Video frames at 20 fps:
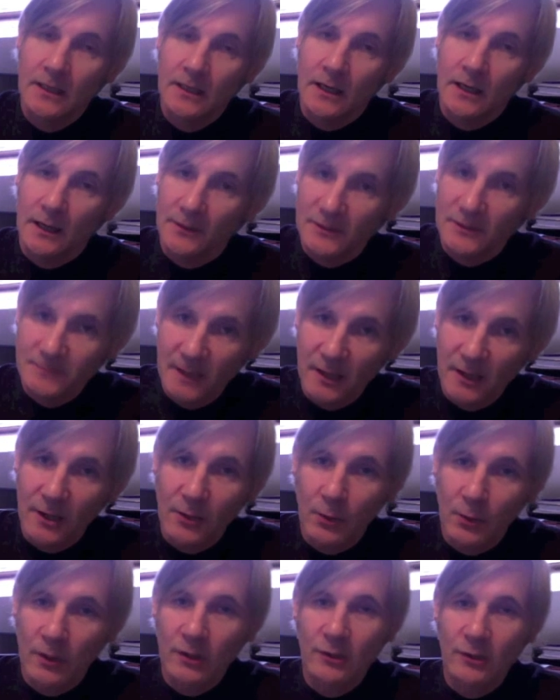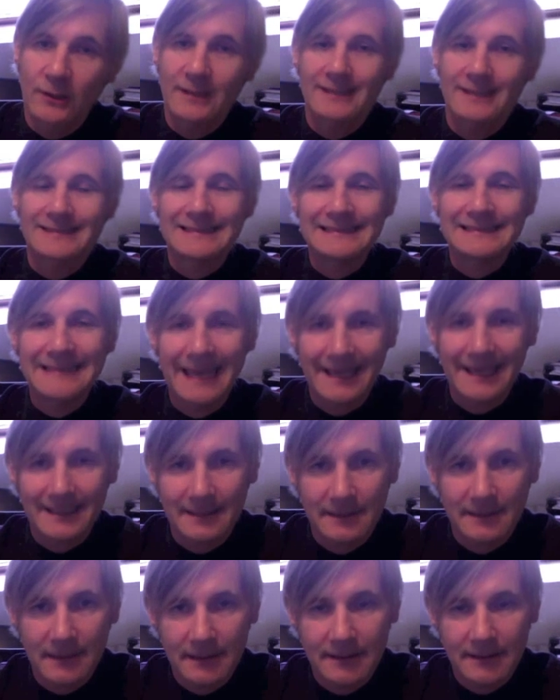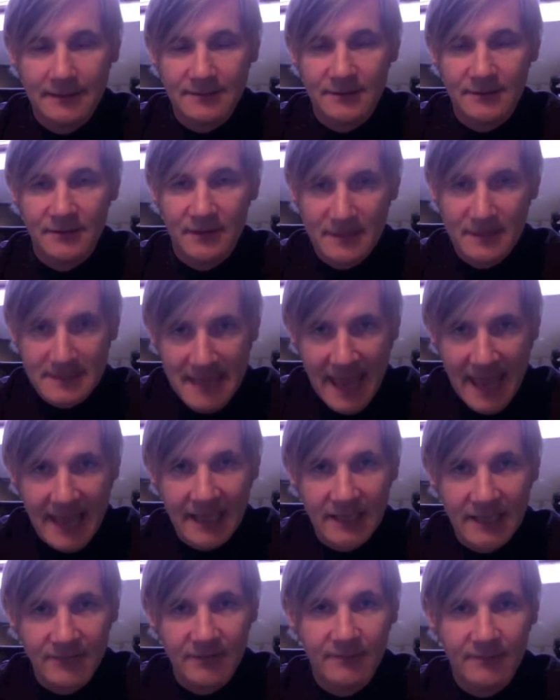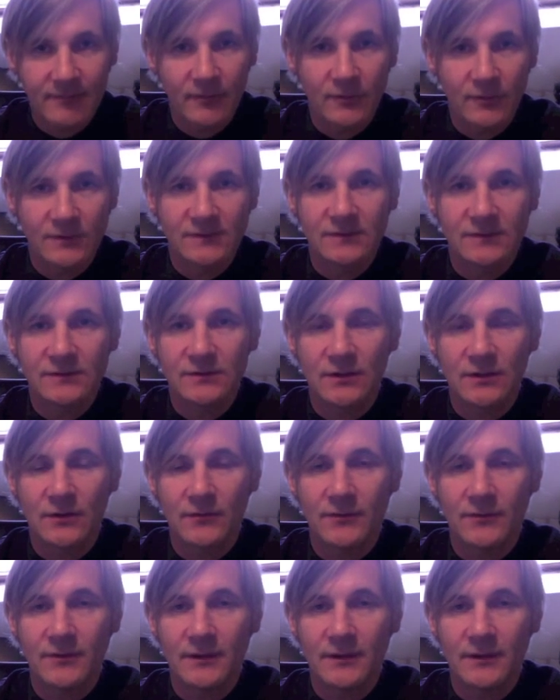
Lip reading: there's been a lot of work looking at the negative influences of